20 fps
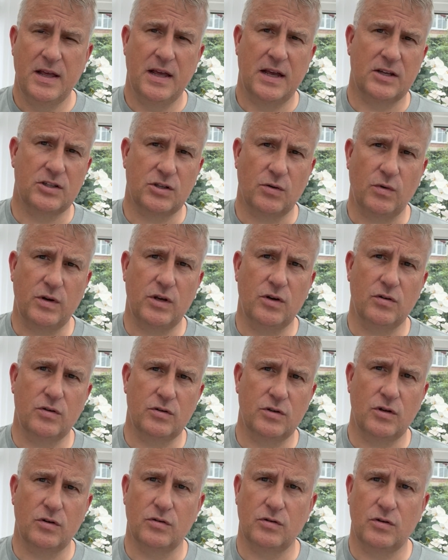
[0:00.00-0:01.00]
So what
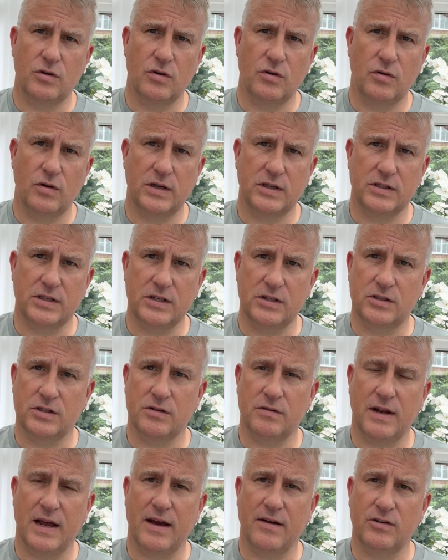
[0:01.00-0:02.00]
you're listening to now,